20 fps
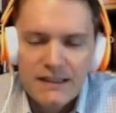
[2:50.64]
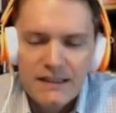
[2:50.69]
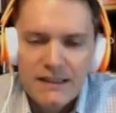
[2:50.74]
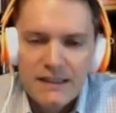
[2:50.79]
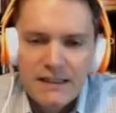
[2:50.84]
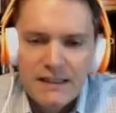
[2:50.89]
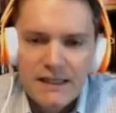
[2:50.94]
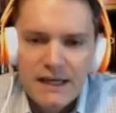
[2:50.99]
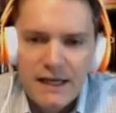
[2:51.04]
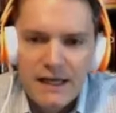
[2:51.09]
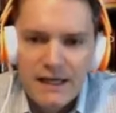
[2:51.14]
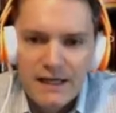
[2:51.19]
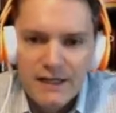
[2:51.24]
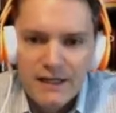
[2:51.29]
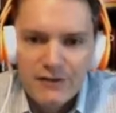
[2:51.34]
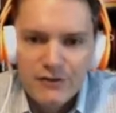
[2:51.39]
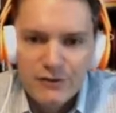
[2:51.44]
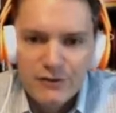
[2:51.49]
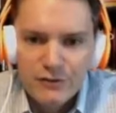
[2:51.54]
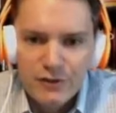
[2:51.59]
And I
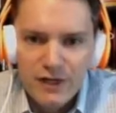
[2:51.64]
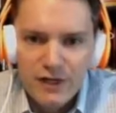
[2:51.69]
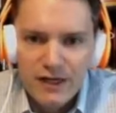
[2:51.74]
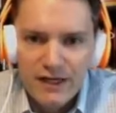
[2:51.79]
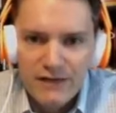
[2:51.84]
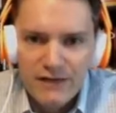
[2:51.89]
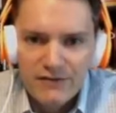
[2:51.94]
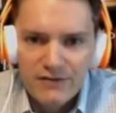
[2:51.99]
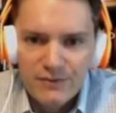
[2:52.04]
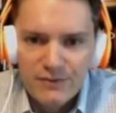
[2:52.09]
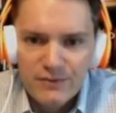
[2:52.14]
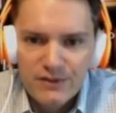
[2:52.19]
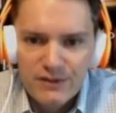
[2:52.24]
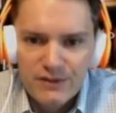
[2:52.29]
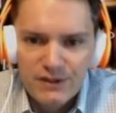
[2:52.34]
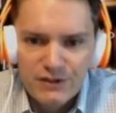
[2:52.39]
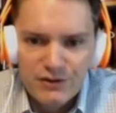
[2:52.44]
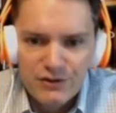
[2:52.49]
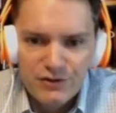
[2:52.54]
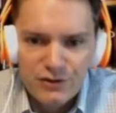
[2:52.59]
do not have something to
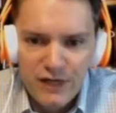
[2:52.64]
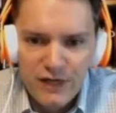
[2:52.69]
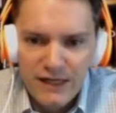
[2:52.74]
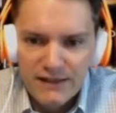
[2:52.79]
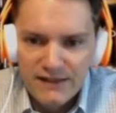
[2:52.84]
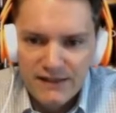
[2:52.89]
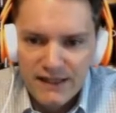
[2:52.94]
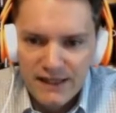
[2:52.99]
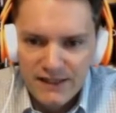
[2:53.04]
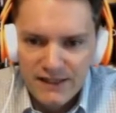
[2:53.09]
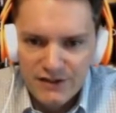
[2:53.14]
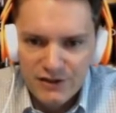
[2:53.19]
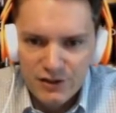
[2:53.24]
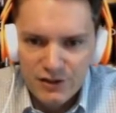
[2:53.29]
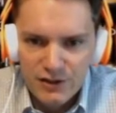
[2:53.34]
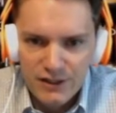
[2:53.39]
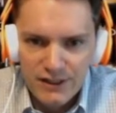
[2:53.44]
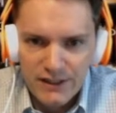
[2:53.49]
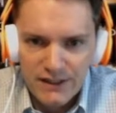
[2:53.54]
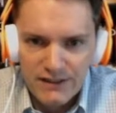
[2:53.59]
distract that
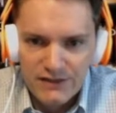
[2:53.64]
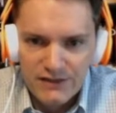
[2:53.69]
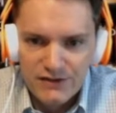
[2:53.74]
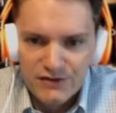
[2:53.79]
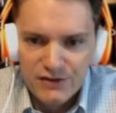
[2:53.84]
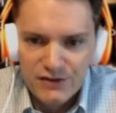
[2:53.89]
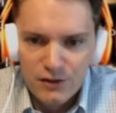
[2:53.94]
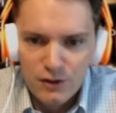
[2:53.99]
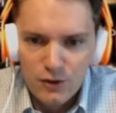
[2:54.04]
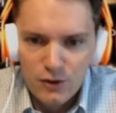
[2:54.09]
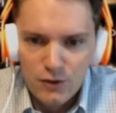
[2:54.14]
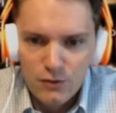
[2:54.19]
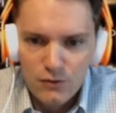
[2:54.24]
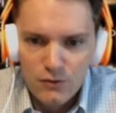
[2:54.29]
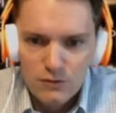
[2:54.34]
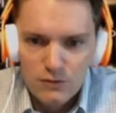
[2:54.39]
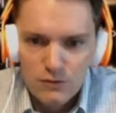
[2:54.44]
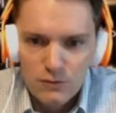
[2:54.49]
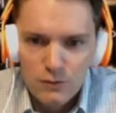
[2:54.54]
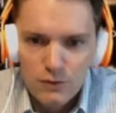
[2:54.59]
giant. So
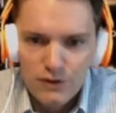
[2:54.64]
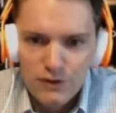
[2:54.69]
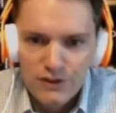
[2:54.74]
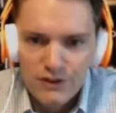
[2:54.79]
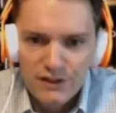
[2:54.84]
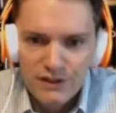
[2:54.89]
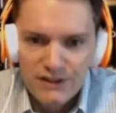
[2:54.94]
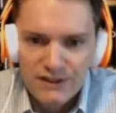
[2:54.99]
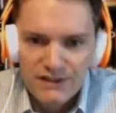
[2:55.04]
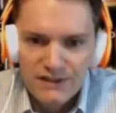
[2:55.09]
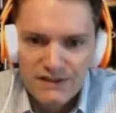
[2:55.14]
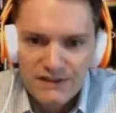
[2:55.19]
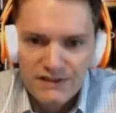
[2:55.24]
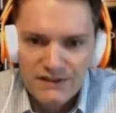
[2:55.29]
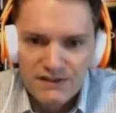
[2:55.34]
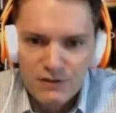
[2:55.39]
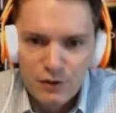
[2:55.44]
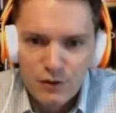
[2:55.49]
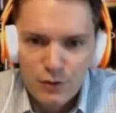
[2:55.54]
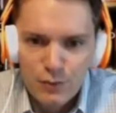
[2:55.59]
we're going to get this
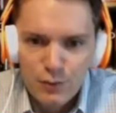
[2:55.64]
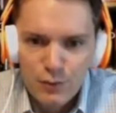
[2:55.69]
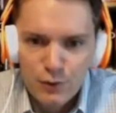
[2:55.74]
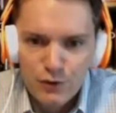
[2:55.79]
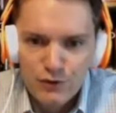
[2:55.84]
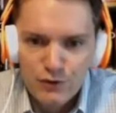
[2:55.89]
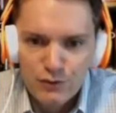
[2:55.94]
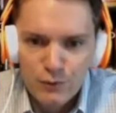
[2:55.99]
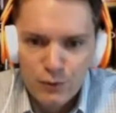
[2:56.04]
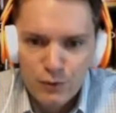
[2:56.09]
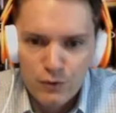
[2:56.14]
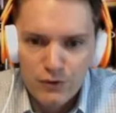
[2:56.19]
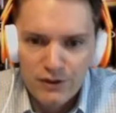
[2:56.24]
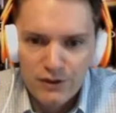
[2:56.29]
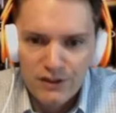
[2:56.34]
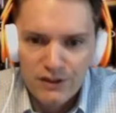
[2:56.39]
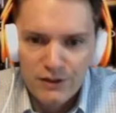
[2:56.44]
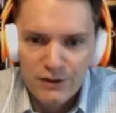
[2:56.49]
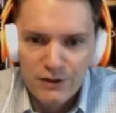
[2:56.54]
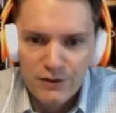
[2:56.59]
slow push rolling
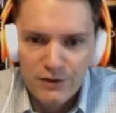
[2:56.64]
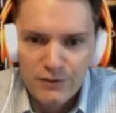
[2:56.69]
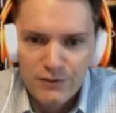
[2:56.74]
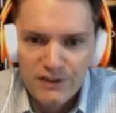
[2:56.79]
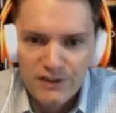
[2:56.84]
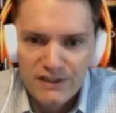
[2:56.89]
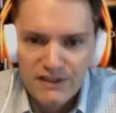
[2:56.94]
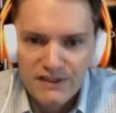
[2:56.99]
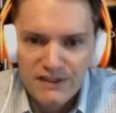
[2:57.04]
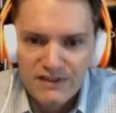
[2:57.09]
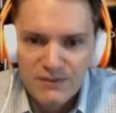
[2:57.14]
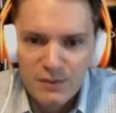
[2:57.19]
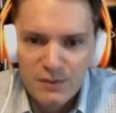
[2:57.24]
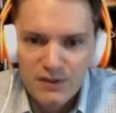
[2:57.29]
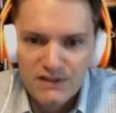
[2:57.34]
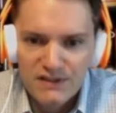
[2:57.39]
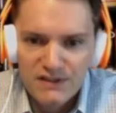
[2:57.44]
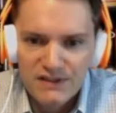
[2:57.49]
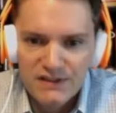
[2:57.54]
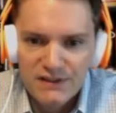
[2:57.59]
here. I'm going to get this
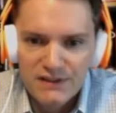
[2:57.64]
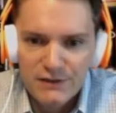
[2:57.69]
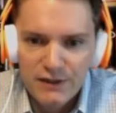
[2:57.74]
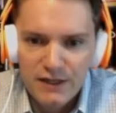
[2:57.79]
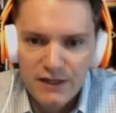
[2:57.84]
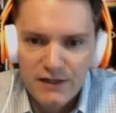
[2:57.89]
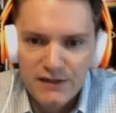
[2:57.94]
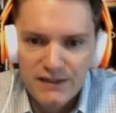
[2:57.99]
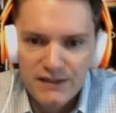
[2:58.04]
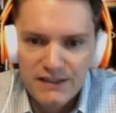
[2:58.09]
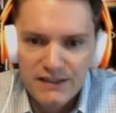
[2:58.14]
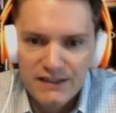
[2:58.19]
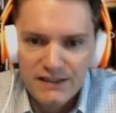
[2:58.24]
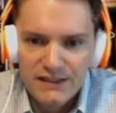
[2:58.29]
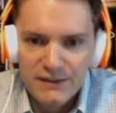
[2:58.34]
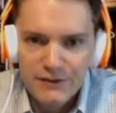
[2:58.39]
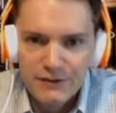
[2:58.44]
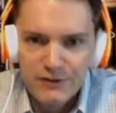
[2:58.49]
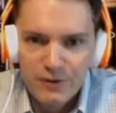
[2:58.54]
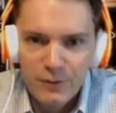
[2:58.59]
musketeer out again
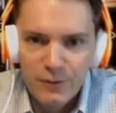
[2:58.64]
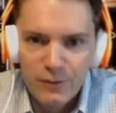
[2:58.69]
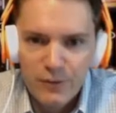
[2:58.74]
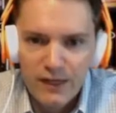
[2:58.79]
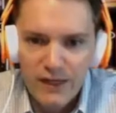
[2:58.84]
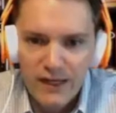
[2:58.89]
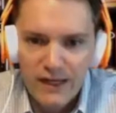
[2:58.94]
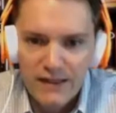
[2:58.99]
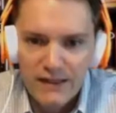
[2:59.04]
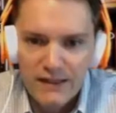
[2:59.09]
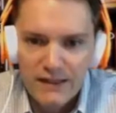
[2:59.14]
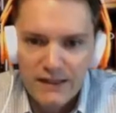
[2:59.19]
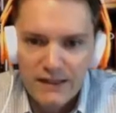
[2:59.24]
here in the back.